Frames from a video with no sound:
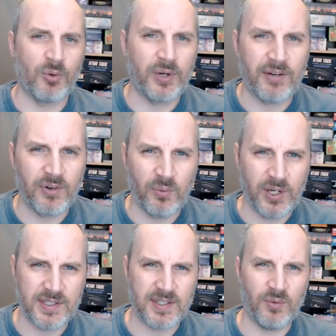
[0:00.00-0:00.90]
whatever it
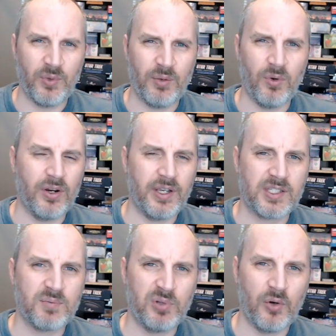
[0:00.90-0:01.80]
was that we were
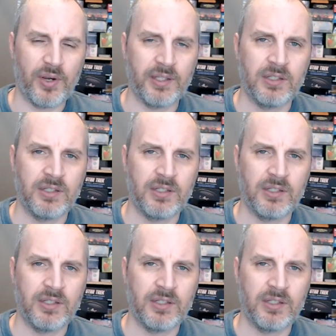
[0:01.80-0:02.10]
exploring.